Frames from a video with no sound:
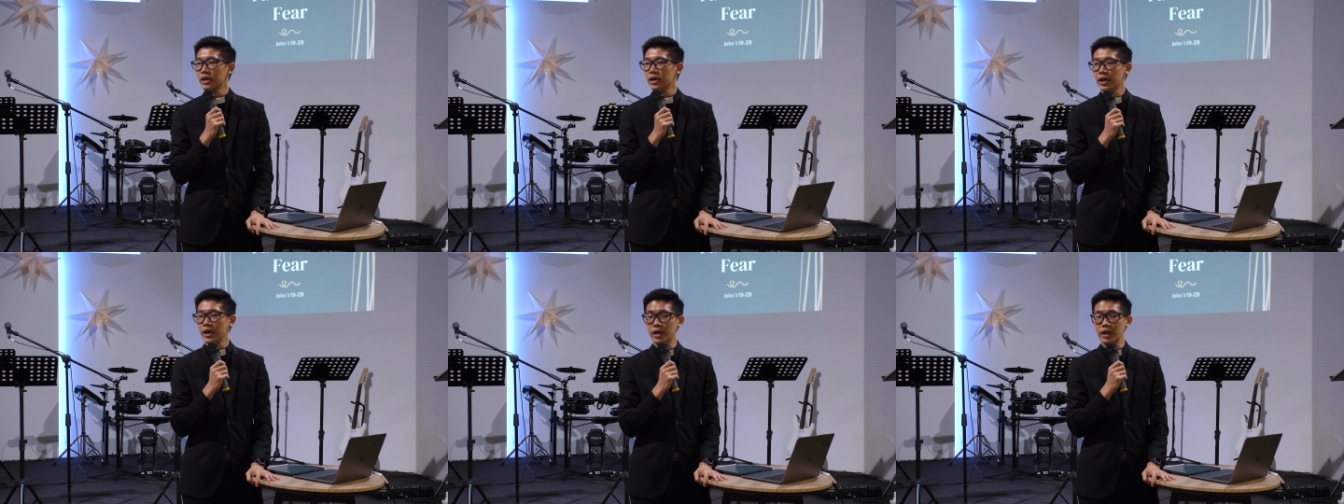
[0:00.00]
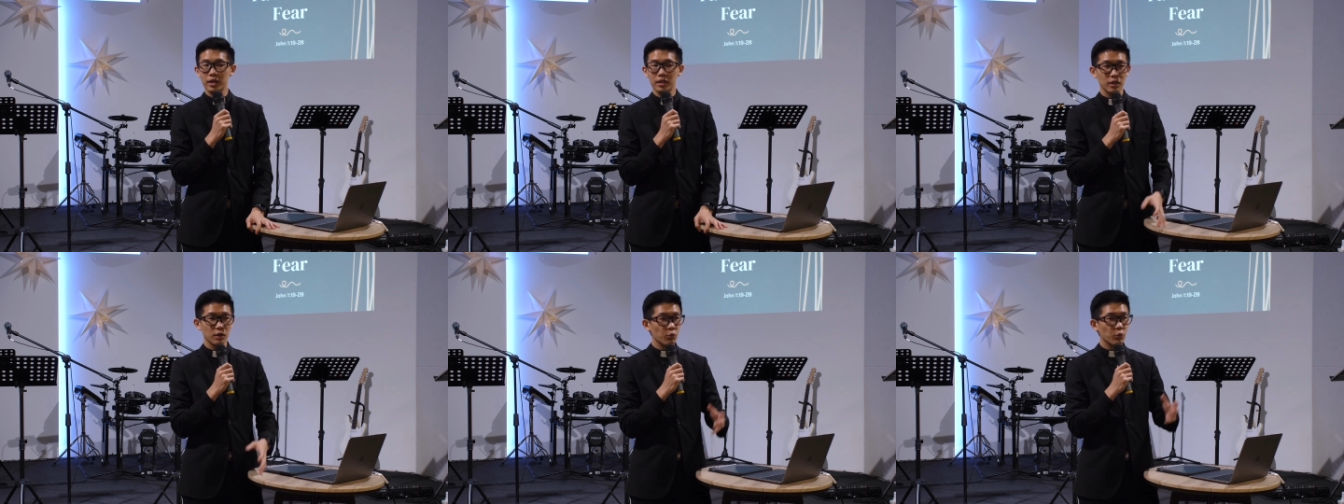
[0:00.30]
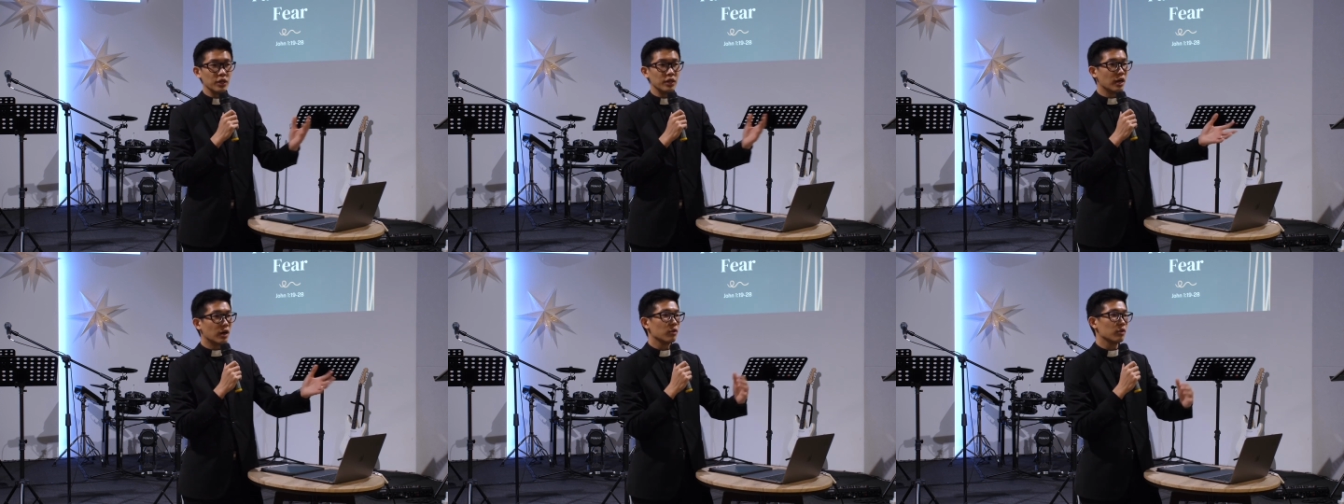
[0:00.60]
And I think
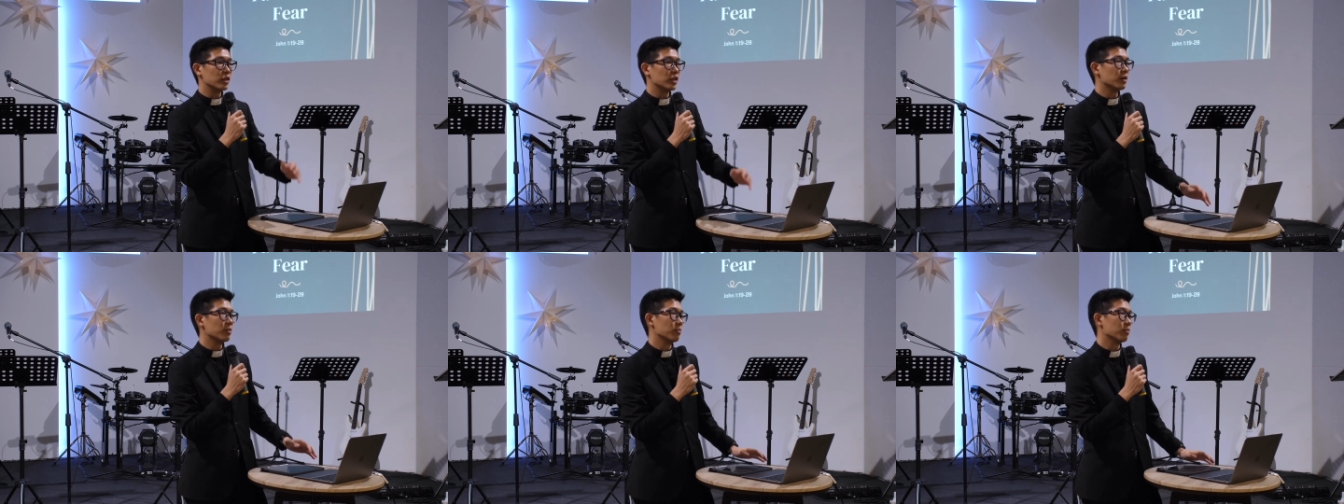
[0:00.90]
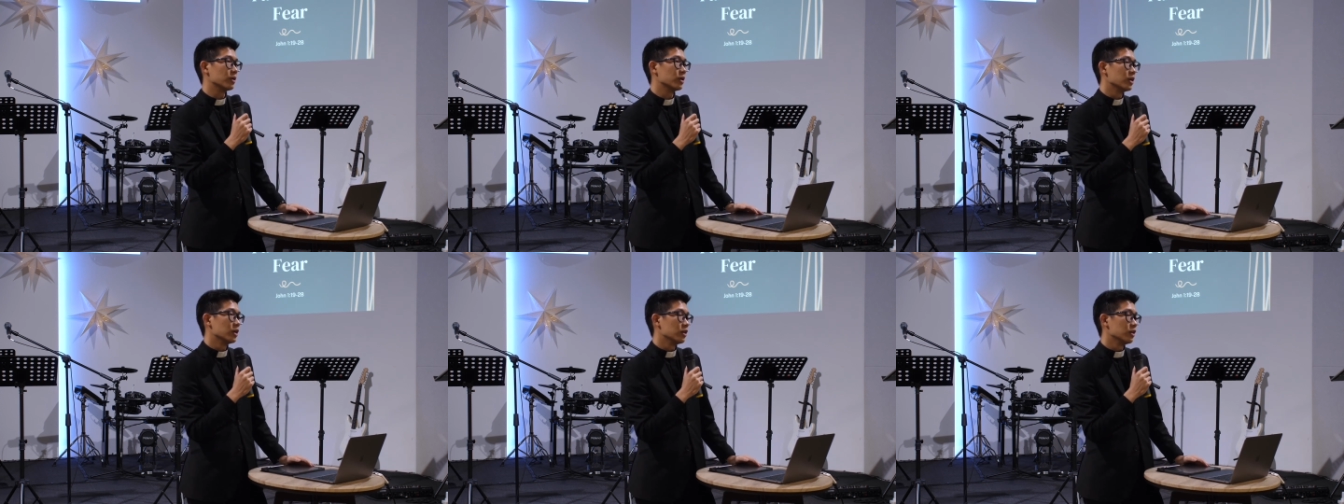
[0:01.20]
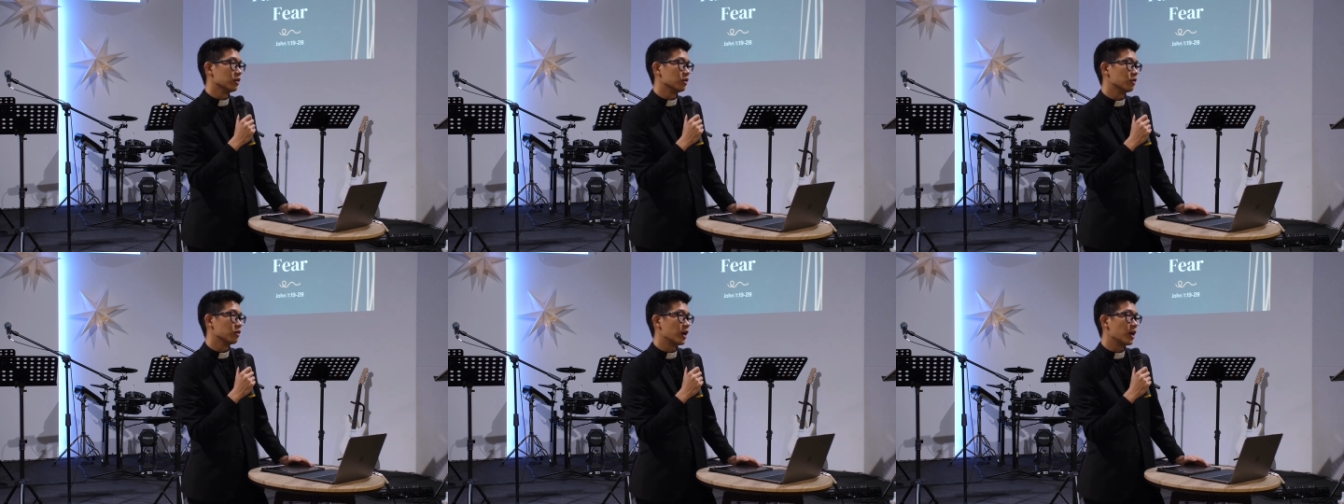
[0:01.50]
without them,
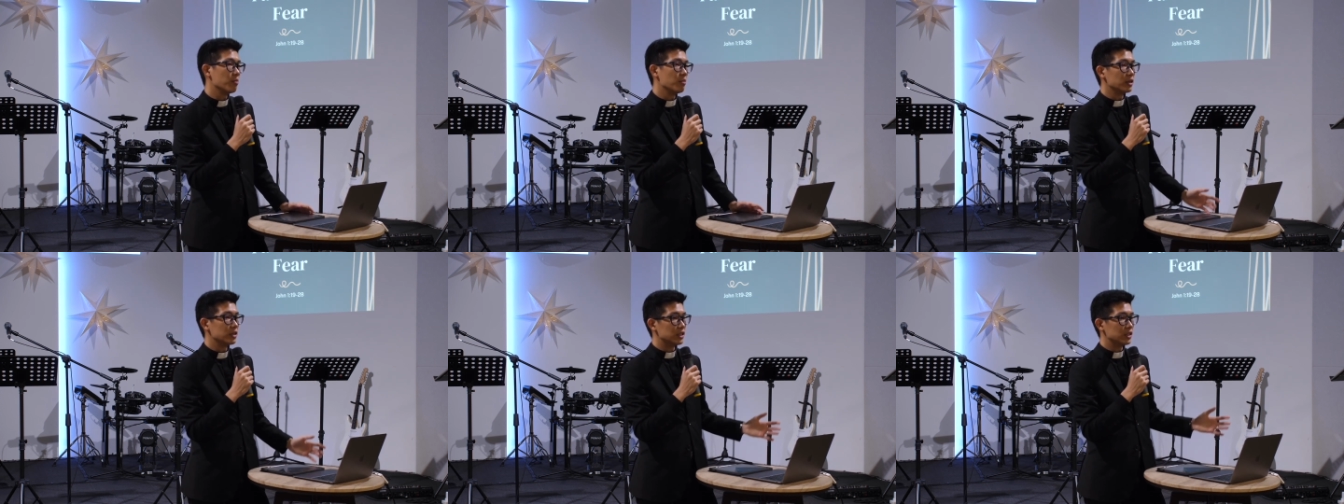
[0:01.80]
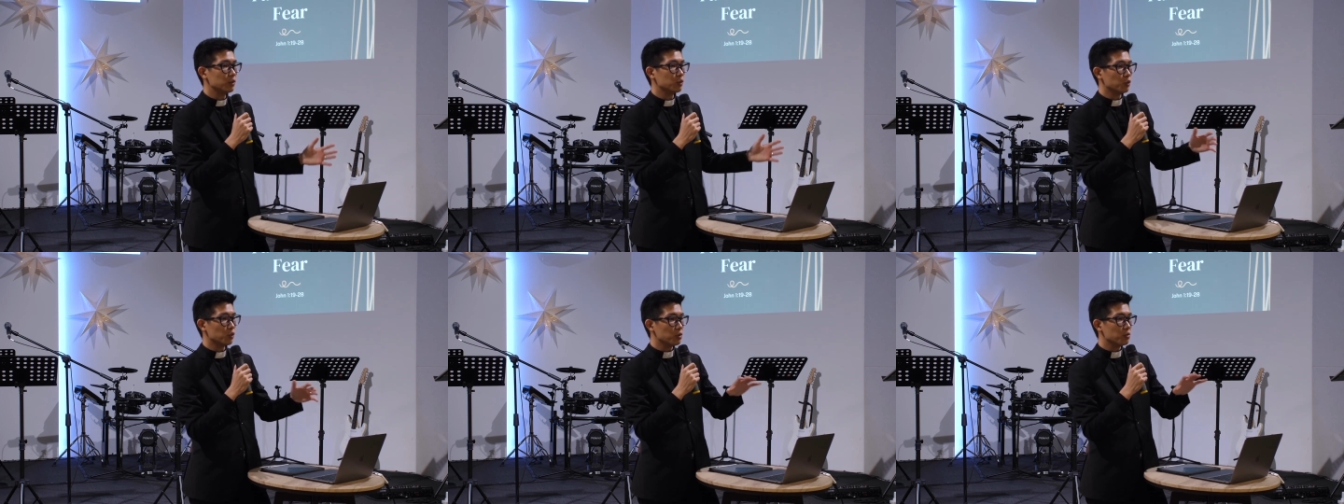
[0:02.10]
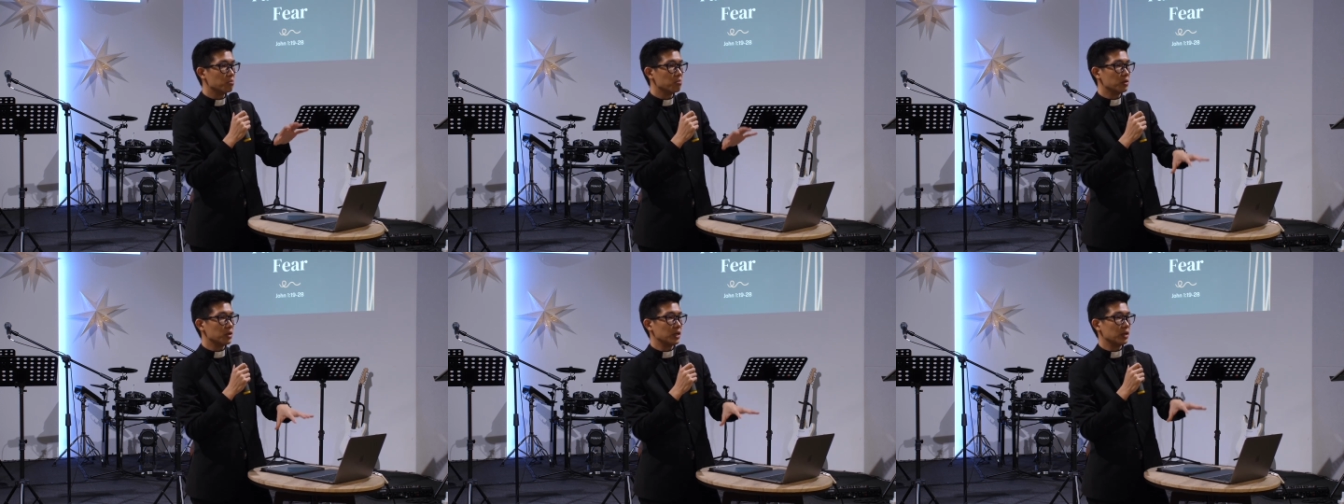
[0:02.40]
you know, MEC
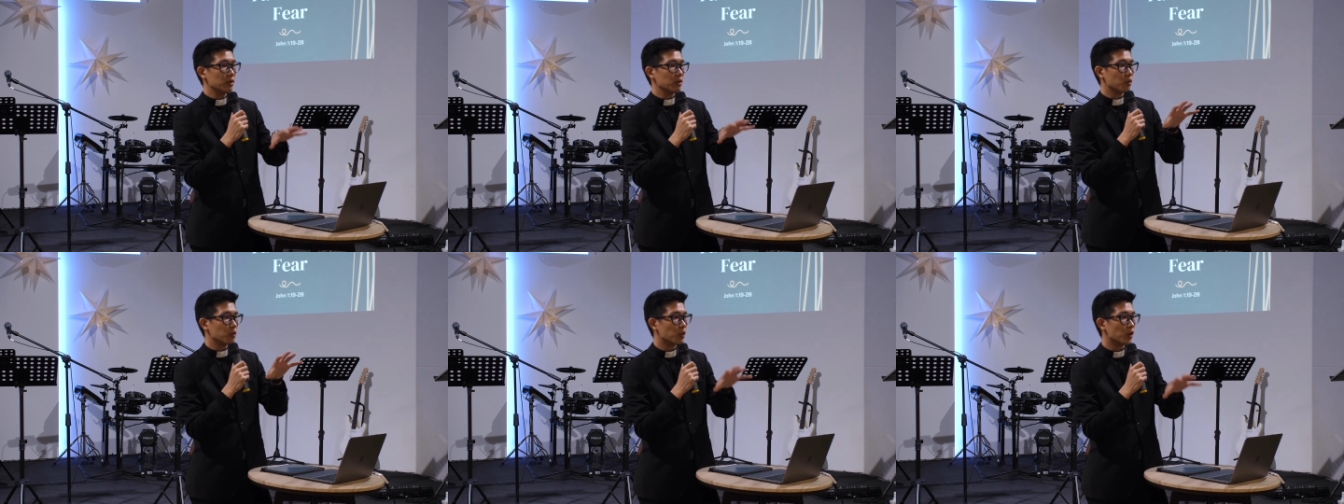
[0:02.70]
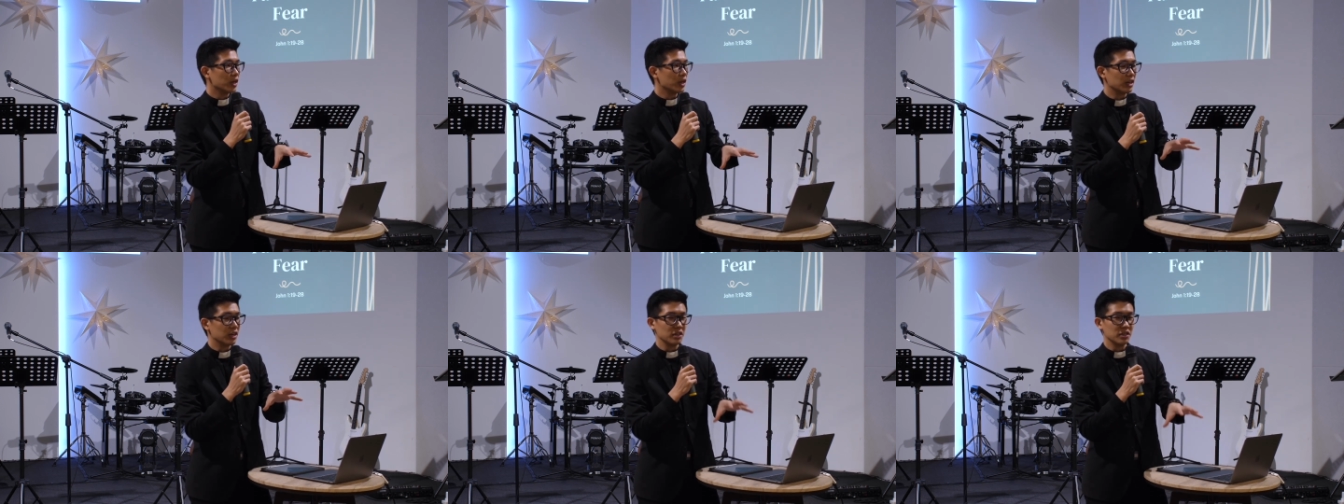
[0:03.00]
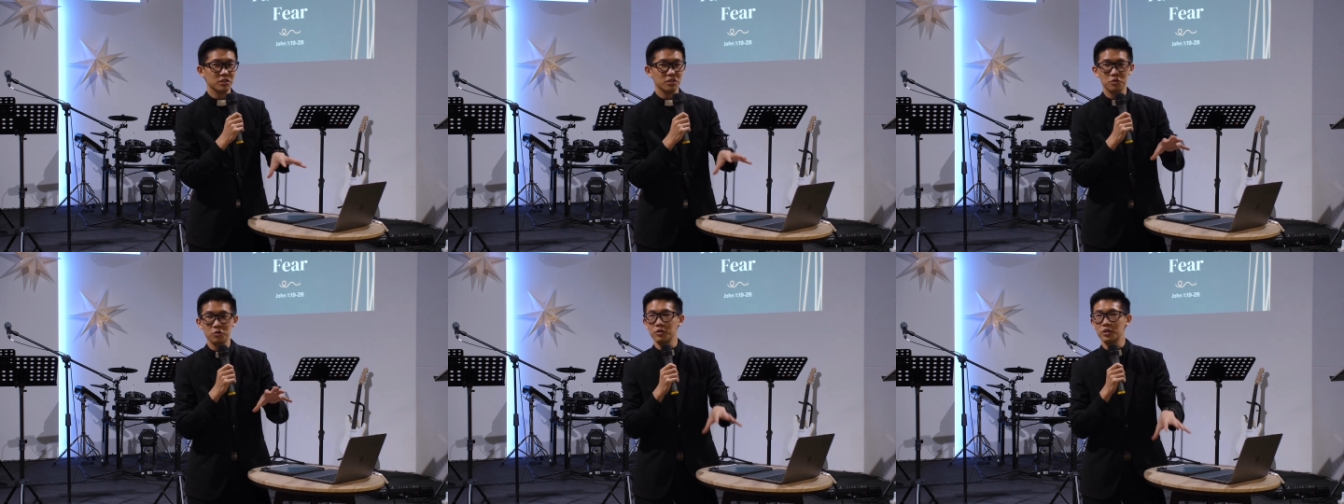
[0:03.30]
wouldn't be what it
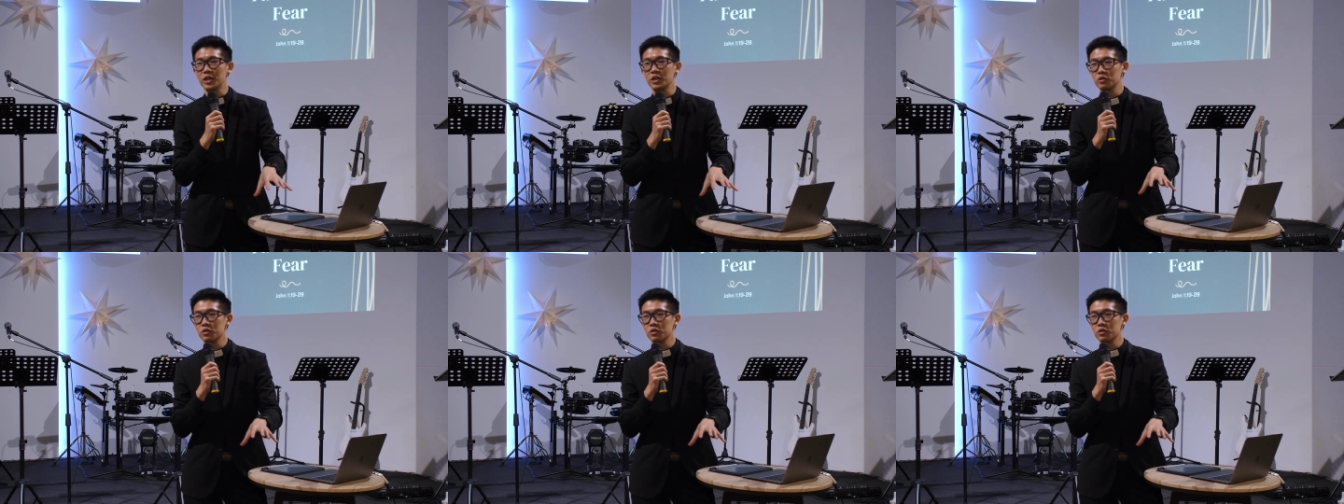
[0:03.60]
is today.